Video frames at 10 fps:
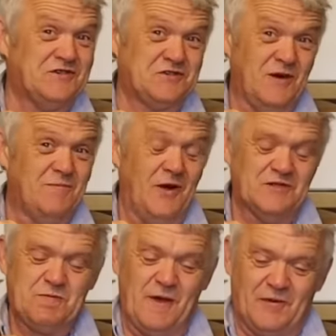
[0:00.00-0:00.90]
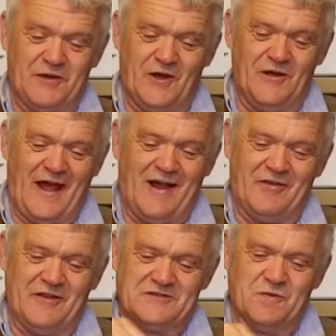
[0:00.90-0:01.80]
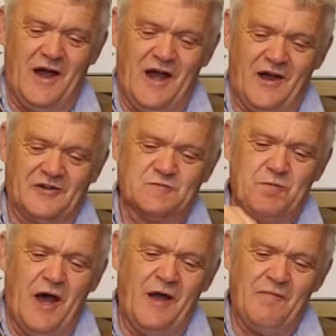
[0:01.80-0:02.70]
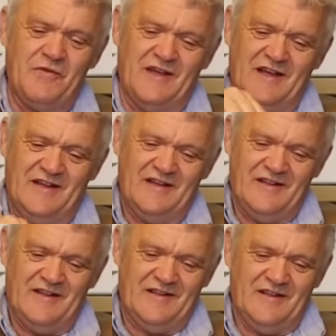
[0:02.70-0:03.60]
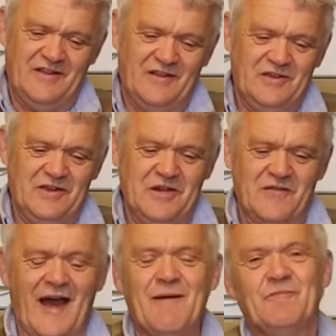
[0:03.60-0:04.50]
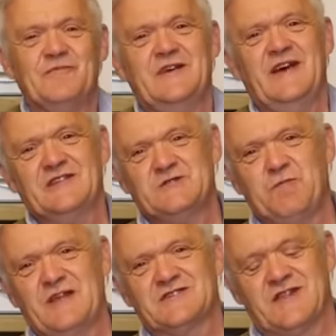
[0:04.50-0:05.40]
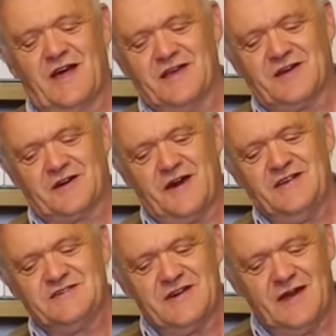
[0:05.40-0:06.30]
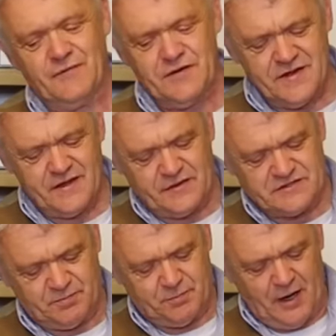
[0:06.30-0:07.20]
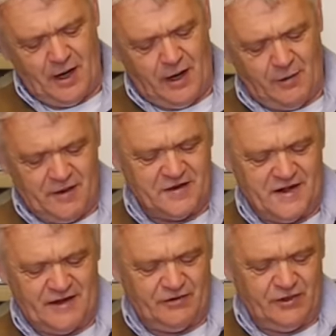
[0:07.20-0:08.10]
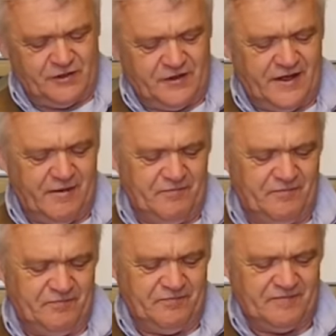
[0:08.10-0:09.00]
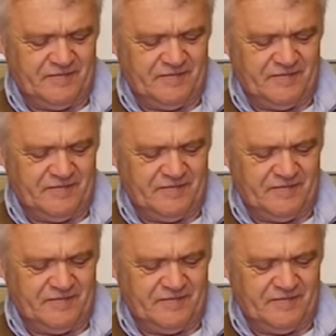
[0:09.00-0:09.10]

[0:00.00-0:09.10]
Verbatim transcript: I'm pretty sure most people know how this works, but you do that, it spins like crazy. Now if we take this apart, we can have a look at it.